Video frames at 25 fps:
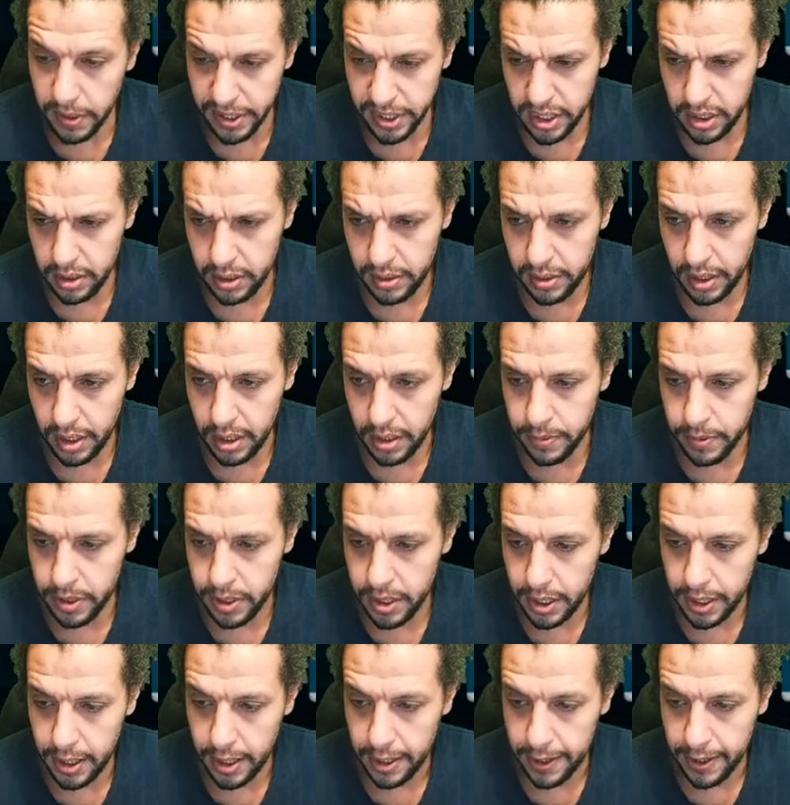But yeah, this is gonna
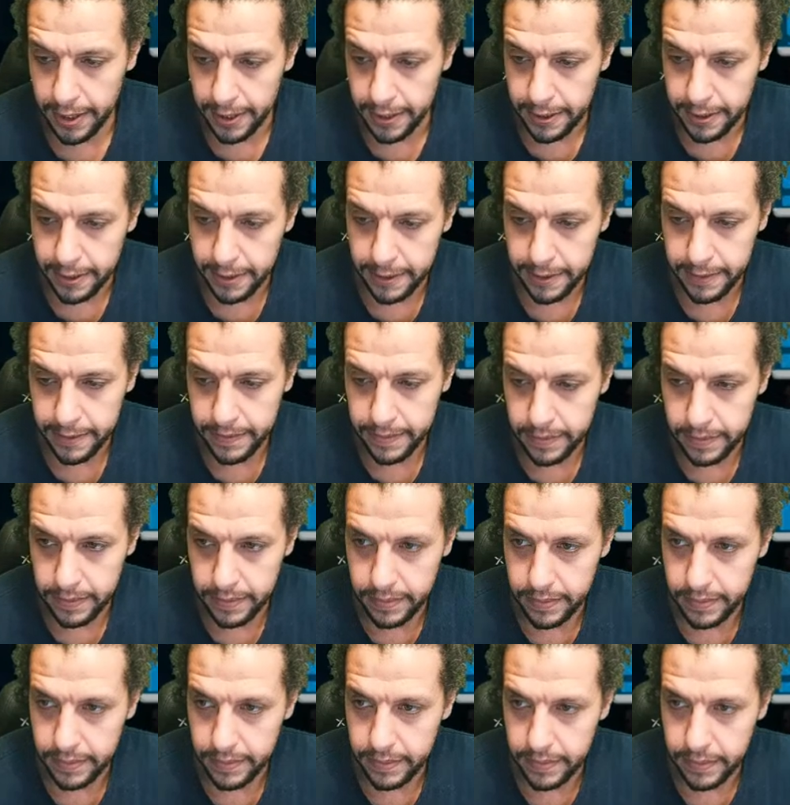be the...
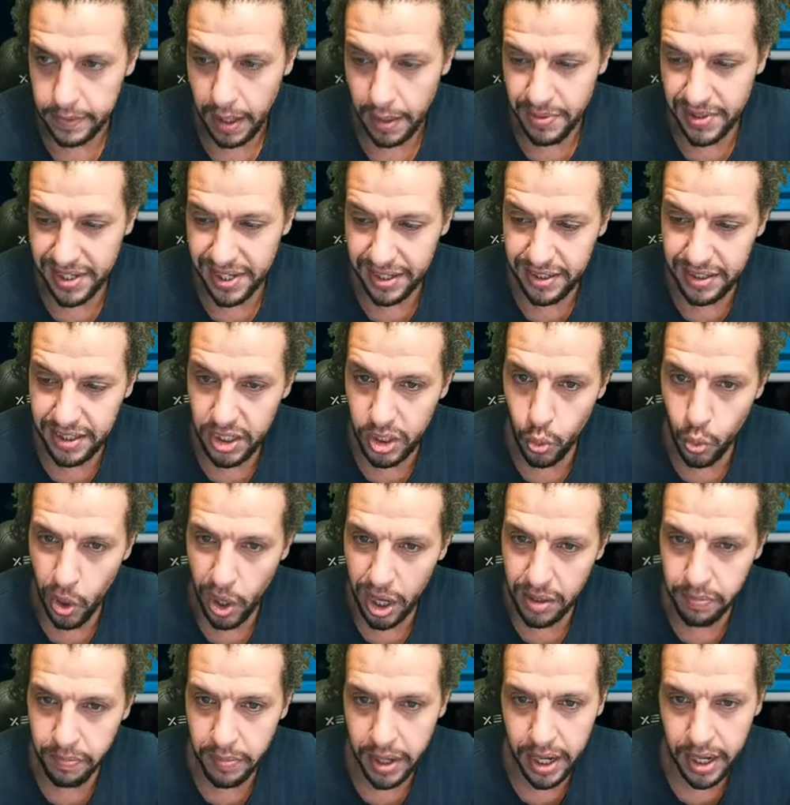I'm
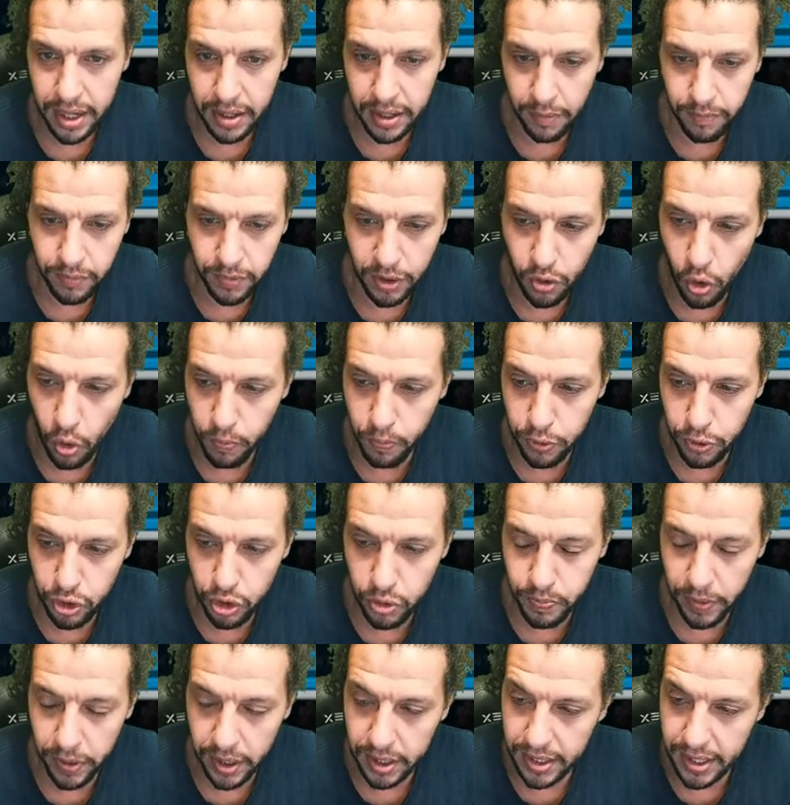61, man. I'm got
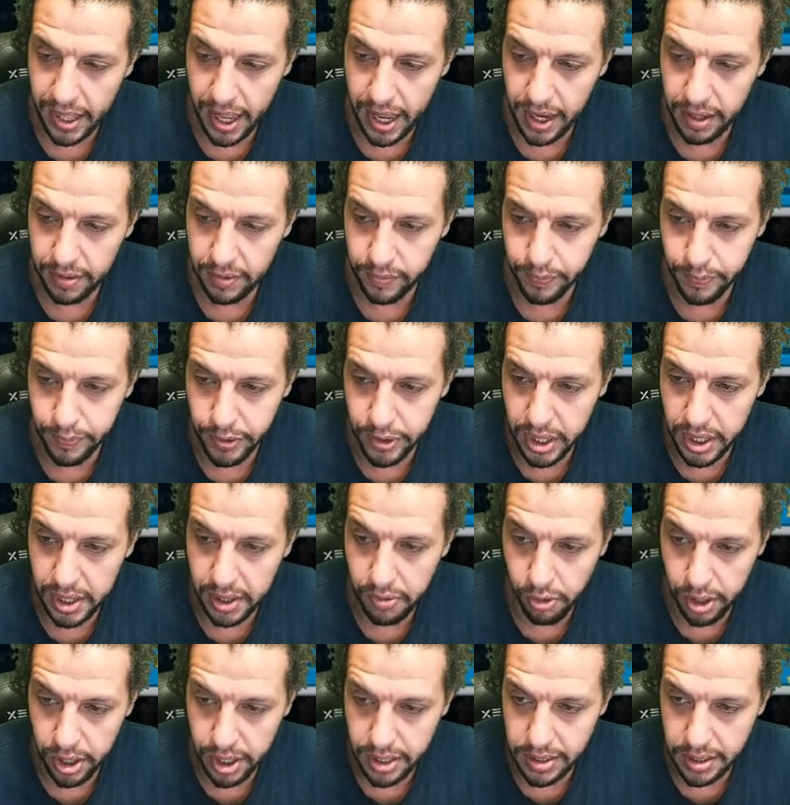pushed back down pretty
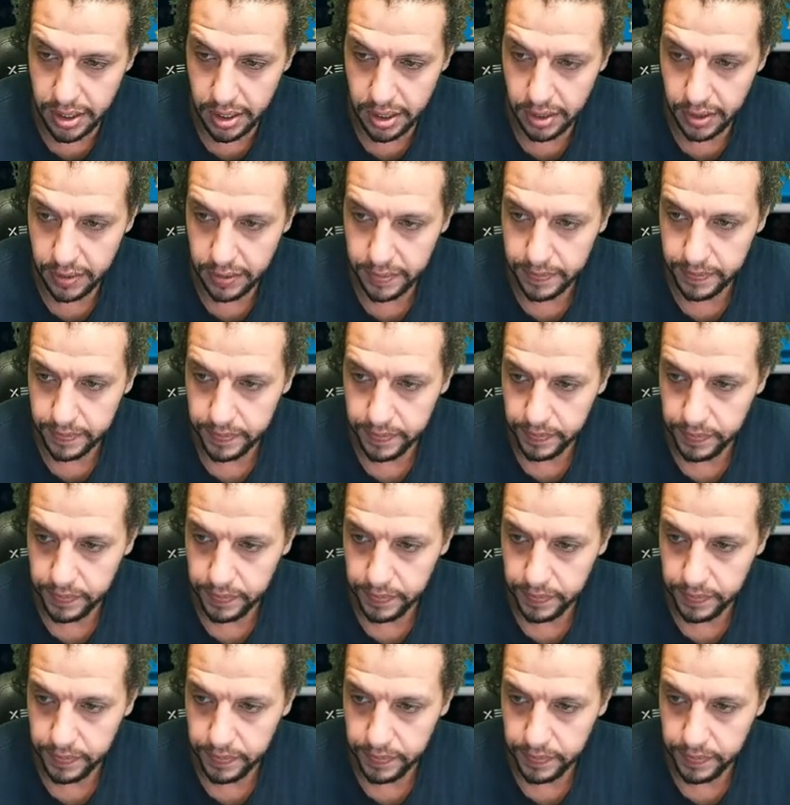crazy.